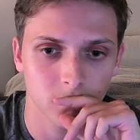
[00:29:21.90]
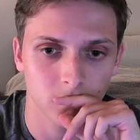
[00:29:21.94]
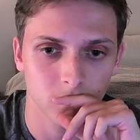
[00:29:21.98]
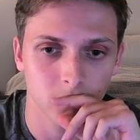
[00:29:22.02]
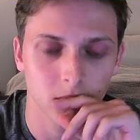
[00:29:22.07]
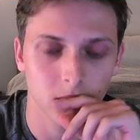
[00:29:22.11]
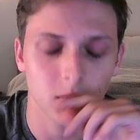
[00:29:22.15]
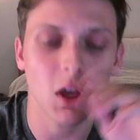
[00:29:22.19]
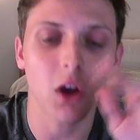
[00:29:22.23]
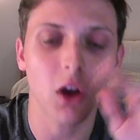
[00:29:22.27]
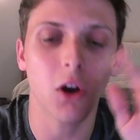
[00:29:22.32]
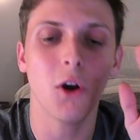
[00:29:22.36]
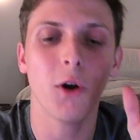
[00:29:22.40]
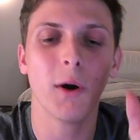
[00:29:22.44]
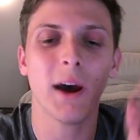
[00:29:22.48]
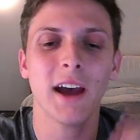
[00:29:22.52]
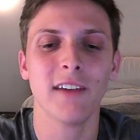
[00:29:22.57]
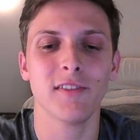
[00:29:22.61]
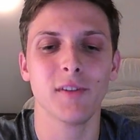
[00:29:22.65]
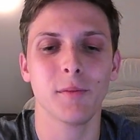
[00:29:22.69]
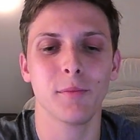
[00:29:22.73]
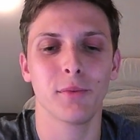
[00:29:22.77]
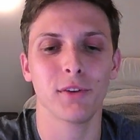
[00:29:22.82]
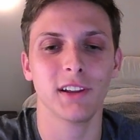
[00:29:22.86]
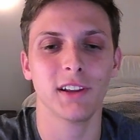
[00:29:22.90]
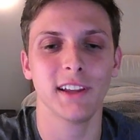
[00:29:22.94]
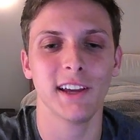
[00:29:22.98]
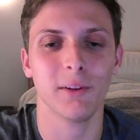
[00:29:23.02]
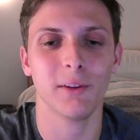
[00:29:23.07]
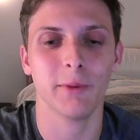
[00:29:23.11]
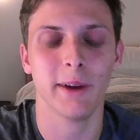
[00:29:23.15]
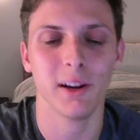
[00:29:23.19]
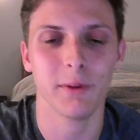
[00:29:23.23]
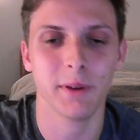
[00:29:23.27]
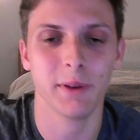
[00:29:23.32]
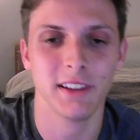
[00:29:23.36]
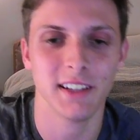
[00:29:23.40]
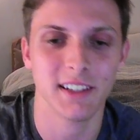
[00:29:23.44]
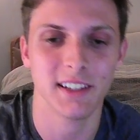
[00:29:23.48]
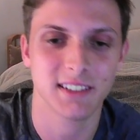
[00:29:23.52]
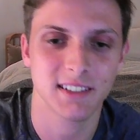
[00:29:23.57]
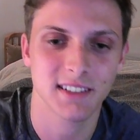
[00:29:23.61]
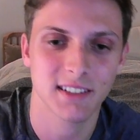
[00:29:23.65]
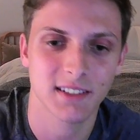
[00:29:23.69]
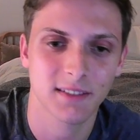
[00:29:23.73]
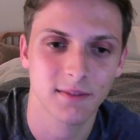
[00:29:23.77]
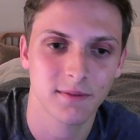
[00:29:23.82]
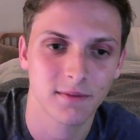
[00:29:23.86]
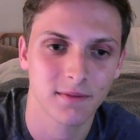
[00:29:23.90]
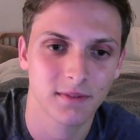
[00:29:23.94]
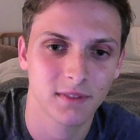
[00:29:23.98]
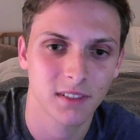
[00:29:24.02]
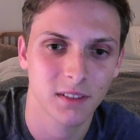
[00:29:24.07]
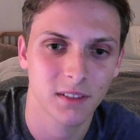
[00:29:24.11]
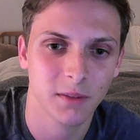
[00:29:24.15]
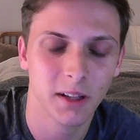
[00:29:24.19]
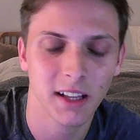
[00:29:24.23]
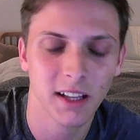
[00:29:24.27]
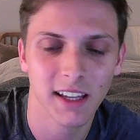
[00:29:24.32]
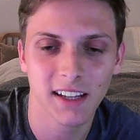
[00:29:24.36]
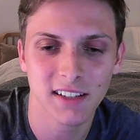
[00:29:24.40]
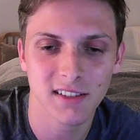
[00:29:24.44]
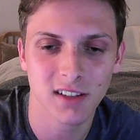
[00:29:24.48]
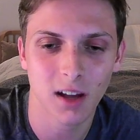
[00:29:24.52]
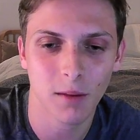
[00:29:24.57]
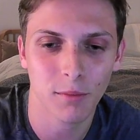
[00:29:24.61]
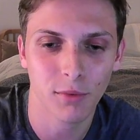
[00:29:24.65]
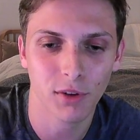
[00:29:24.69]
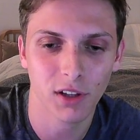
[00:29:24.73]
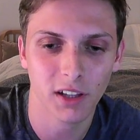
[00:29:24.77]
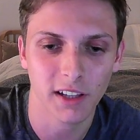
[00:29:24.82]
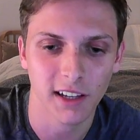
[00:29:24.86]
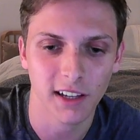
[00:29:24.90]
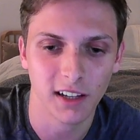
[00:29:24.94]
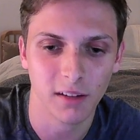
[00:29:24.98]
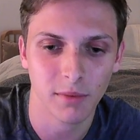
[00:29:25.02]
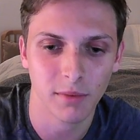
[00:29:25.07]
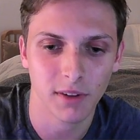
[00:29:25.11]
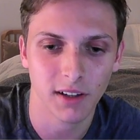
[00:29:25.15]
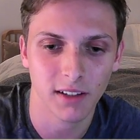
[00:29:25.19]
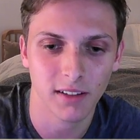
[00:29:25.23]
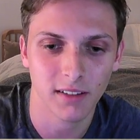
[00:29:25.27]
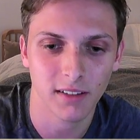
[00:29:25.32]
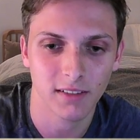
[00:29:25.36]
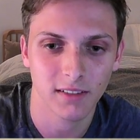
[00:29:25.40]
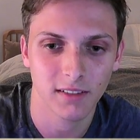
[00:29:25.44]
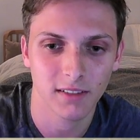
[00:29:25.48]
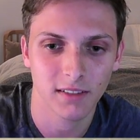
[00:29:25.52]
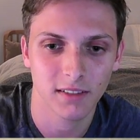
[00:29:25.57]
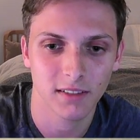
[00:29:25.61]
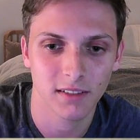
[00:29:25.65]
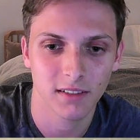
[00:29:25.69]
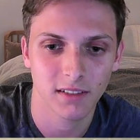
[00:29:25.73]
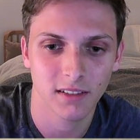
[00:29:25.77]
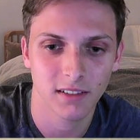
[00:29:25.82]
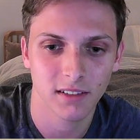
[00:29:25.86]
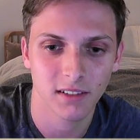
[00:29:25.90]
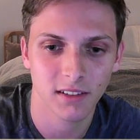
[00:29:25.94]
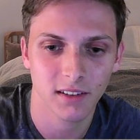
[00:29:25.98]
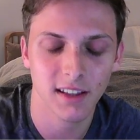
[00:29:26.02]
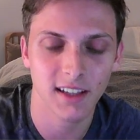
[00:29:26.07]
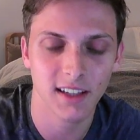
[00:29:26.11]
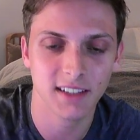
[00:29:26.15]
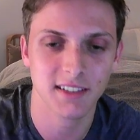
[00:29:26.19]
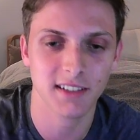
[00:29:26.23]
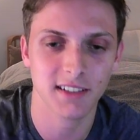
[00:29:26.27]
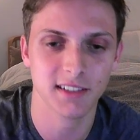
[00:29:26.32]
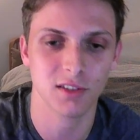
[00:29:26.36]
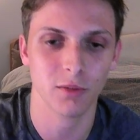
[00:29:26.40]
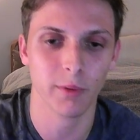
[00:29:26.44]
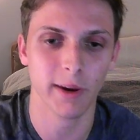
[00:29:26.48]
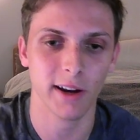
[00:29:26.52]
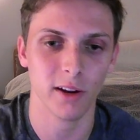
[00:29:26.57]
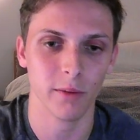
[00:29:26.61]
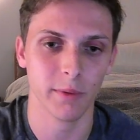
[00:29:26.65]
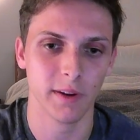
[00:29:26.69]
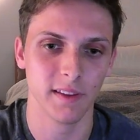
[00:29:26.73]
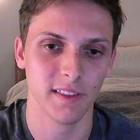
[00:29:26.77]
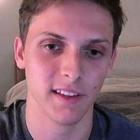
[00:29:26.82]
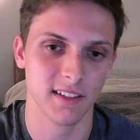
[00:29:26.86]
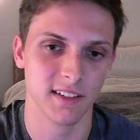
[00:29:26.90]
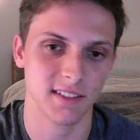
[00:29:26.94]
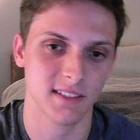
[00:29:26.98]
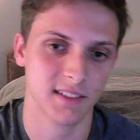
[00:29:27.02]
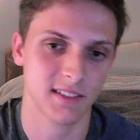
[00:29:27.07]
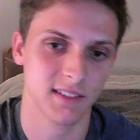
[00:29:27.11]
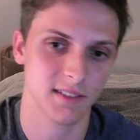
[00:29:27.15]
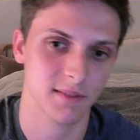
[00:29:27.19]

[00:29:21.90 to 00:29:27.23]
Oh, I have a brilliant way to win this. Well, I guess not brilliant, but this is the way to win this.